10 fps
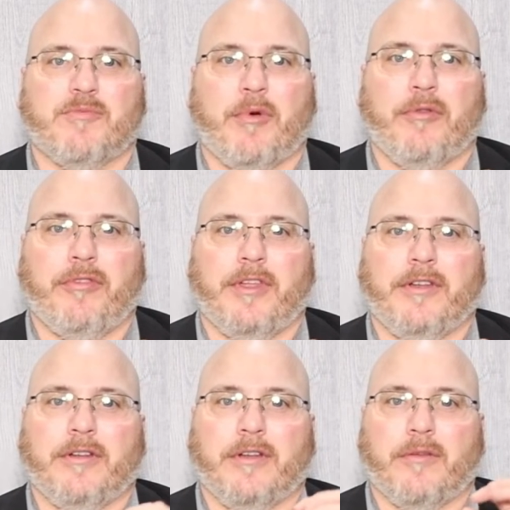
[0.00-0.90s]
both
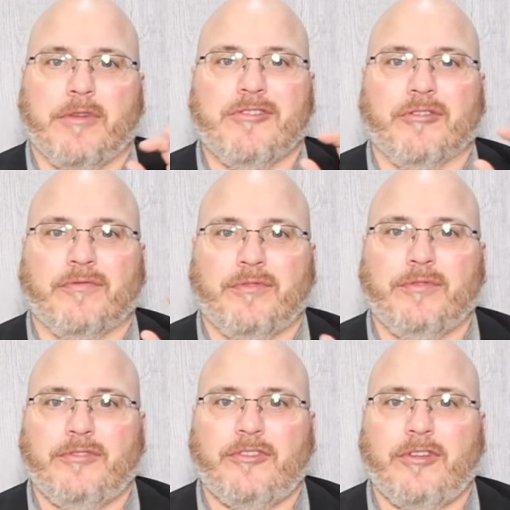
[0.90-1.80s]
in regional
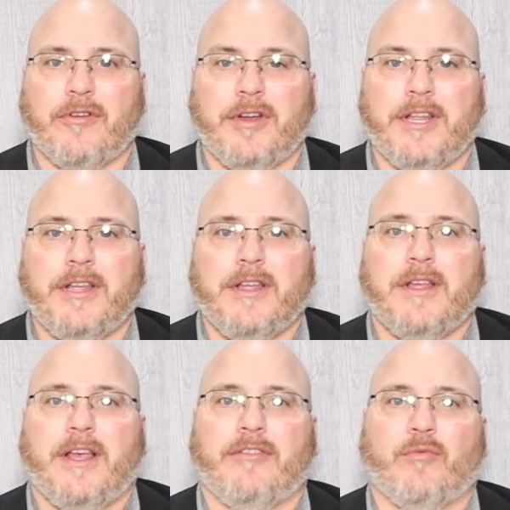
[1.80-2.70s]
food security
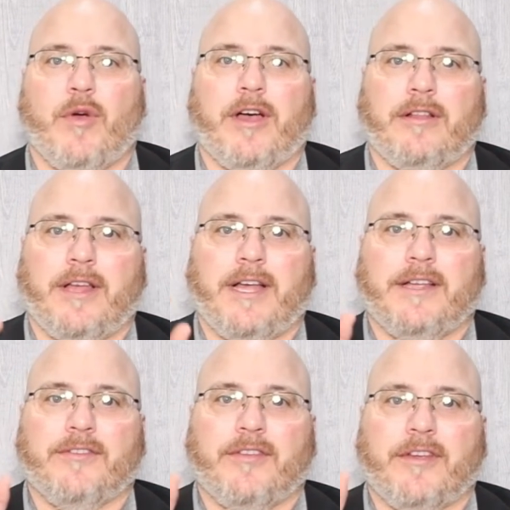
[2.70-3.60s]
as well
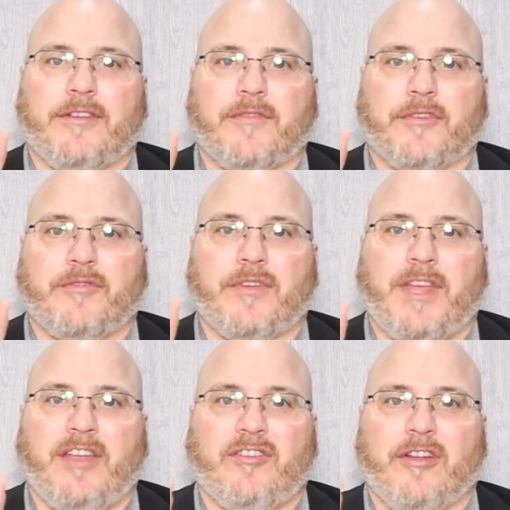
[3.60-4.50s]
as
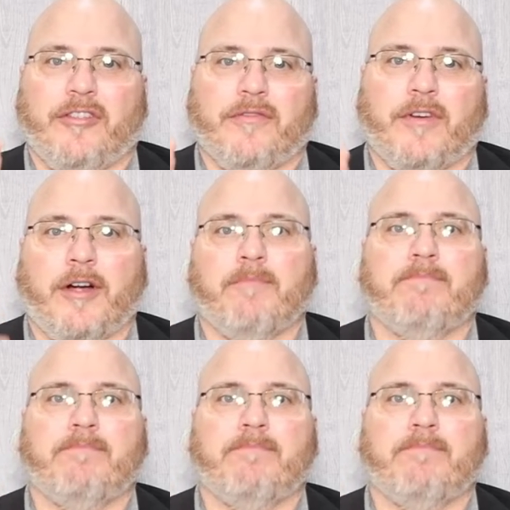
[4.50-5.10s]
diversification on the farm.